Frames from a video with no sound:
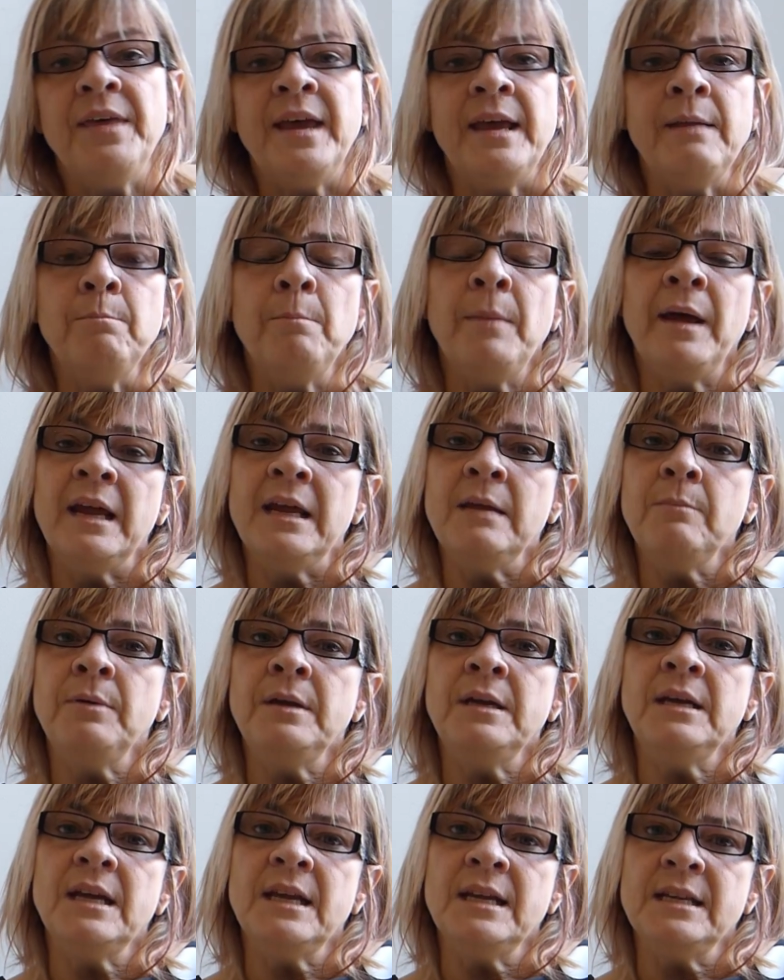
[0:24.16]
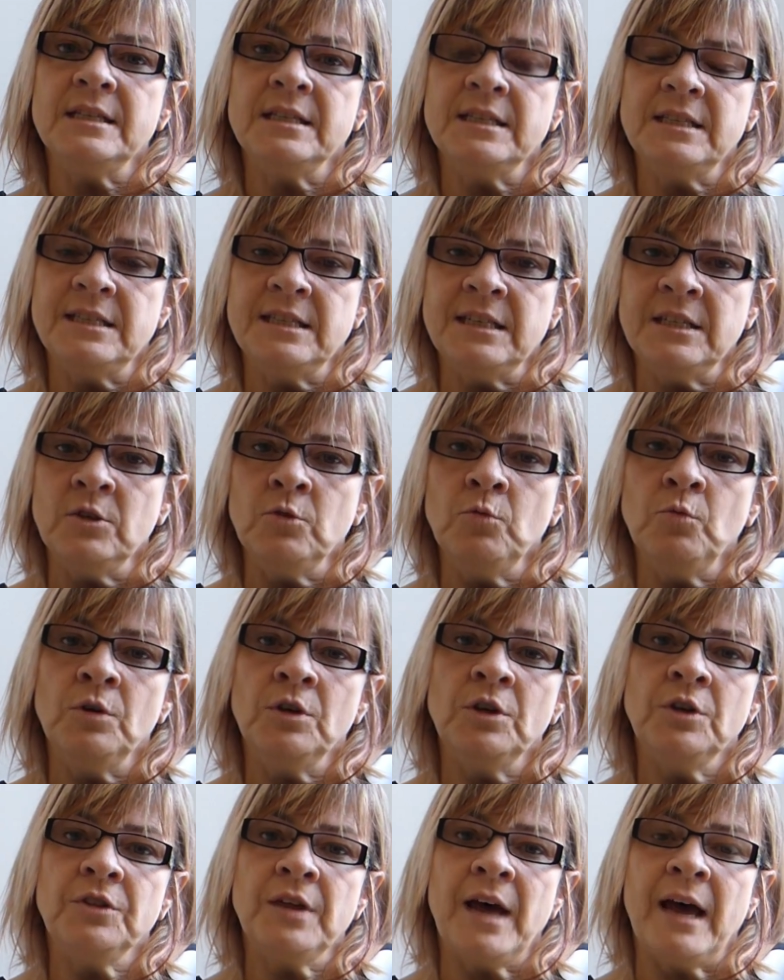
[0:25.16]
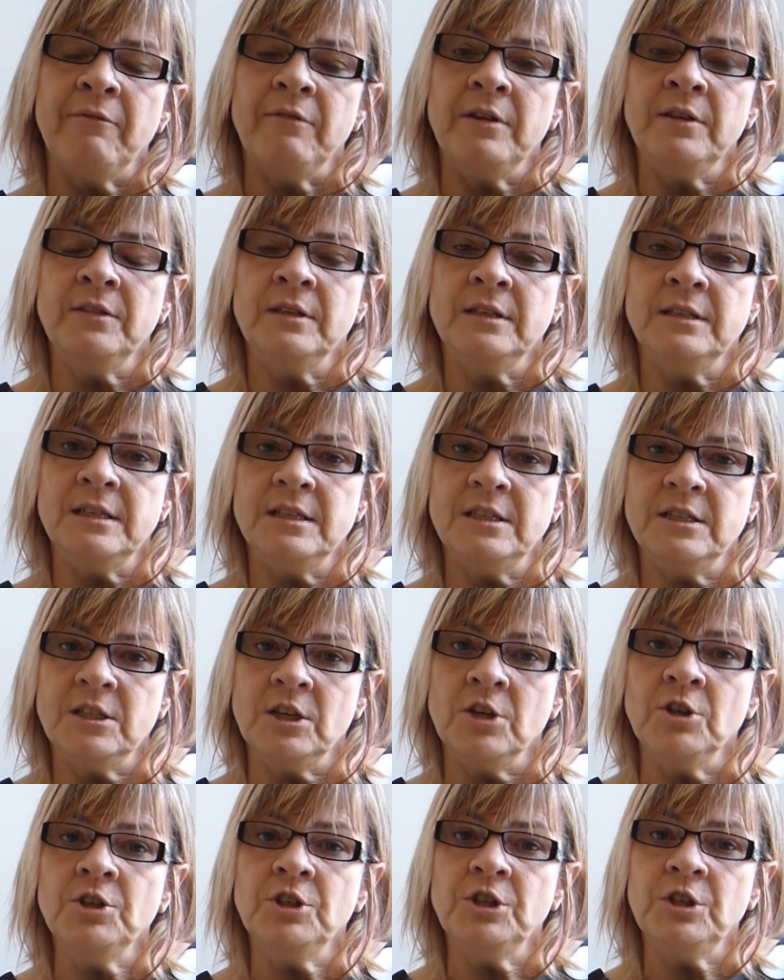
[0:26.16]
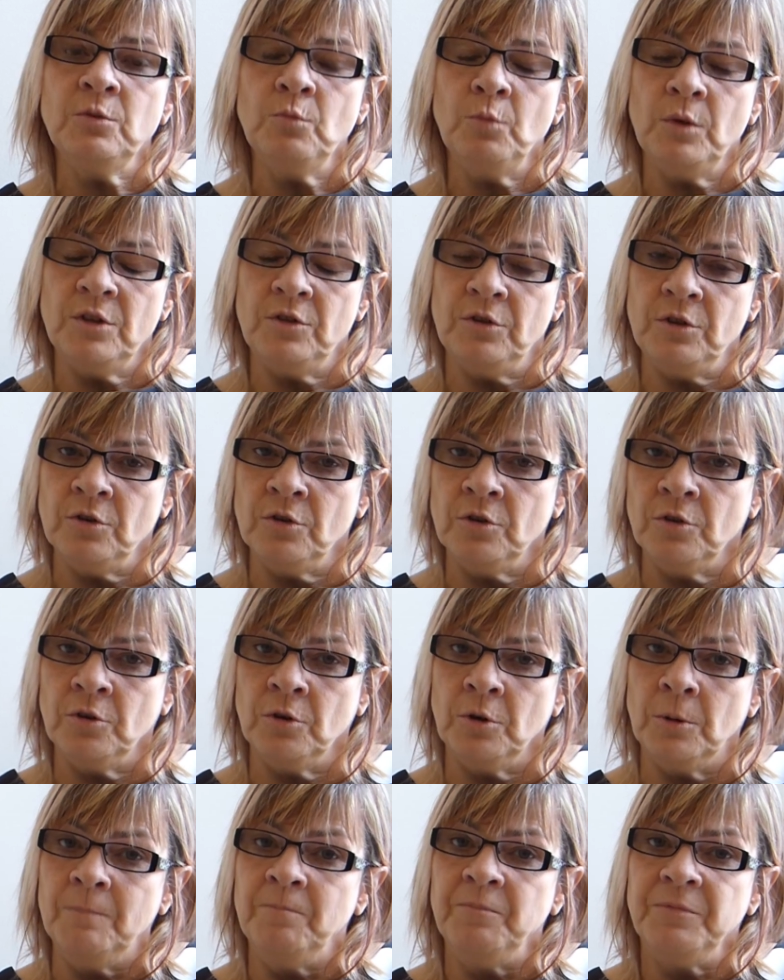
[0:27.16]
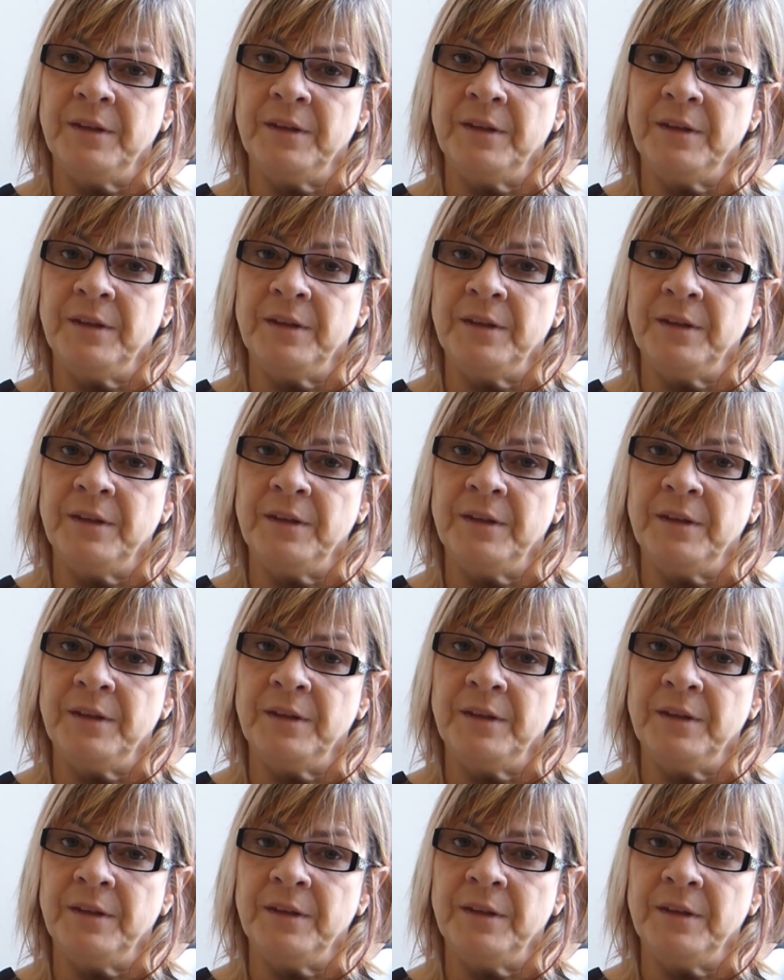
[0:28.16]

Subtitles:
then maybe it's still worth having the discussion with your